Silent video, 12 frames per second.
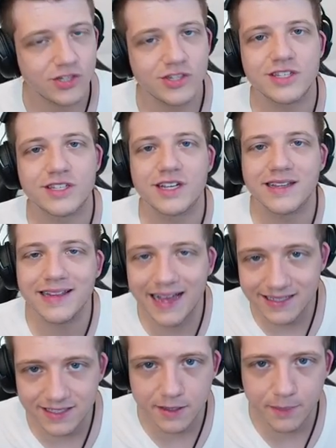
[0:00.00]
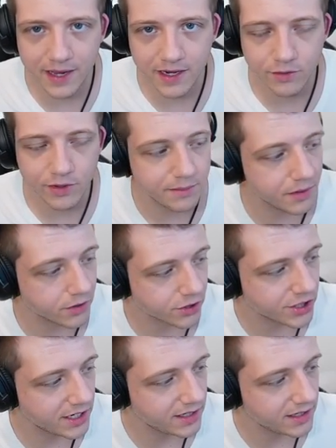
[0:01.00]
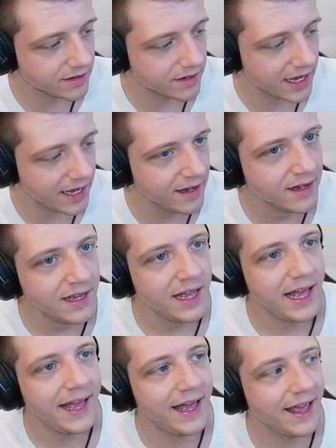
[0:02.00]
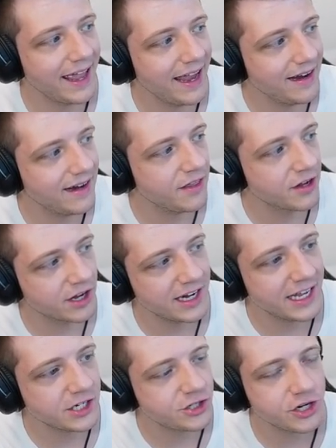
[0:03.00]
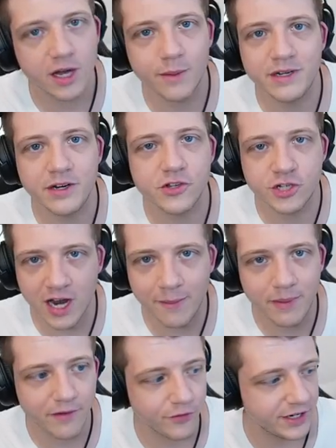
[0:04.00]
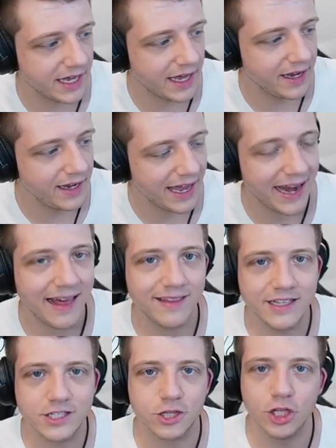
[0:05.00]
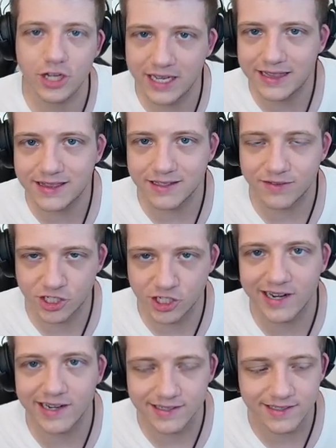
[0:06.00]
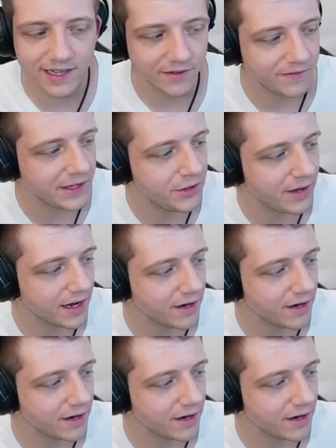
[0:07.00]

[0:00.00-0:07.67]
this is classic pay to win bullshit okay uh, and they're going to get you to come into the shop every day and at least look at the shiny stuff that you can